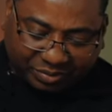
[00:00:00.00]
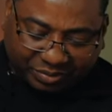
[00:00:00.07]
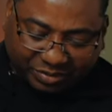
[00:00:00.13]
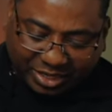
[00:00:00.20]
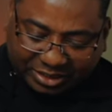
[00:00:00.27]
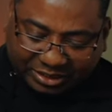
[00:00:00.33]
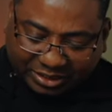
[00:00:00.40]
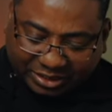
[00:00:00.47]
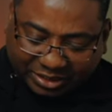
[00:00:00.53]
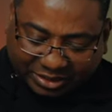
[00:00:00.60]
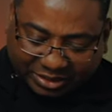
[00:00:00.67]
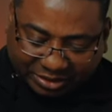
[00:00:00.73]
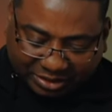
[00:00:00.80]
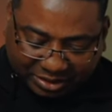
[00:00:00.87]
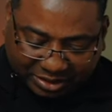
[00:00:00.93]
That's the
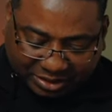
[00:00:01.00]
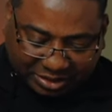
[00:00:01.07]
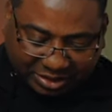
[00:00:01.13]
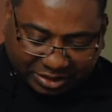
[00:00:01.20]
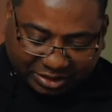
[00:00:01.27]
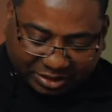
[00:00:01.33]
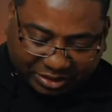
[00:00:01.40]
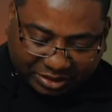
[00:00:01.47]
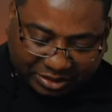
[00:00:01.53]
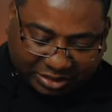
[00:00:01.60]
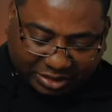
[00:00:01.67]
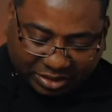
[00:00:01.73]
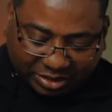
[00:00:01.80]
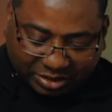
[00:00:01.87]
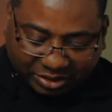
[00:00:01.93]

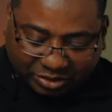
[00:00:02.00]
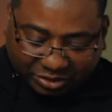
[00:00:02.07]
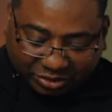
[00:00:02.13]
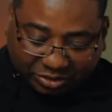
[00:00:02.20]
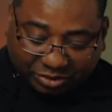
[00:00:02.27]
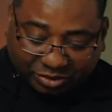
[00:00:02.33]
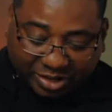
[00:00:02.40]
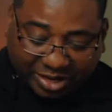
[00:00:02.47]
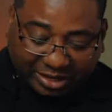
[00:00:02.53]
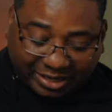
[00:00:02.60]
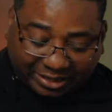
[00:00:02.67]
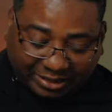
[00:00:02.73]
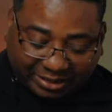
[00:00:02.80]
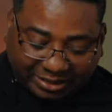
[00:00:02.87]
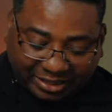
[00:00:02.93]
tutorial and the